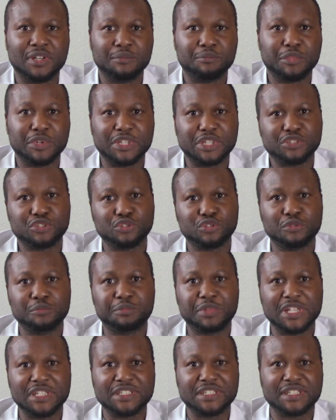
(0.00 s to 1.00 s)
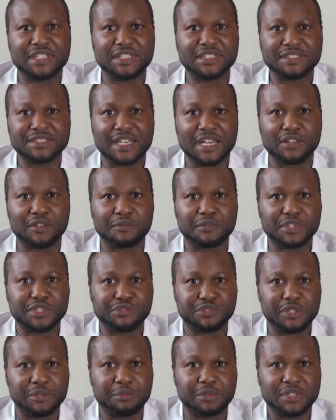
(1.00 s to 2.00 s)
but they shouldn't place it inside of the
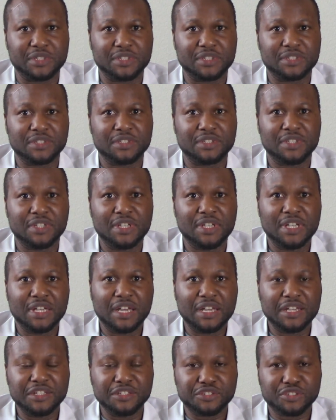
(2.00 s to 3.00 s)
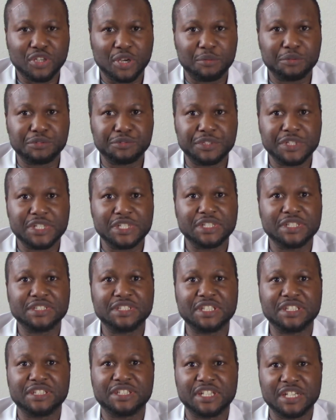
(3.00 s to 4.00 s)
crib. In summary,
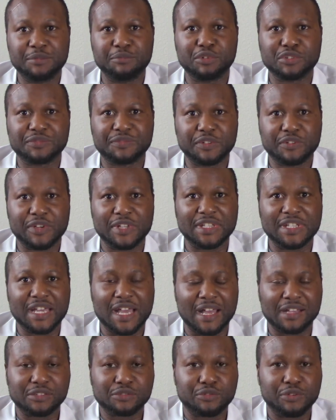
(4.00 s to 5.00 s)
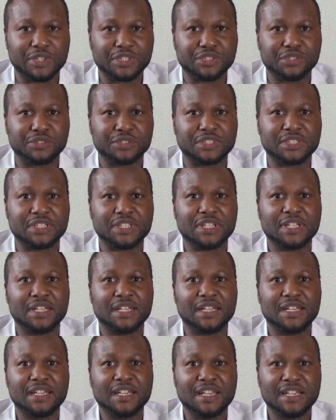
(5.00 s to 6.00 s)
the three most frequently asked questions:
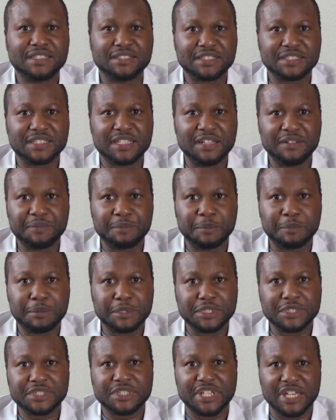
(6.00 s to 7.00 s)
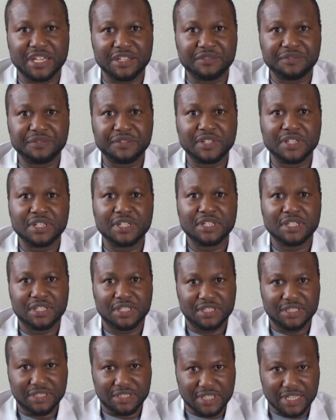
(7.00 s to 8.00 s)
is the sleeper safe?
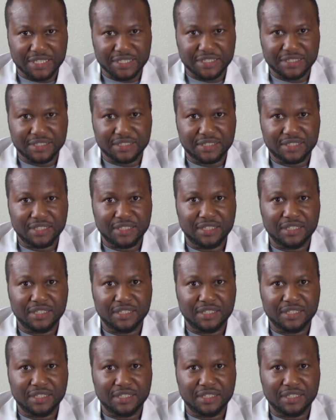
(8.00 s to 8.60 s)
Yes.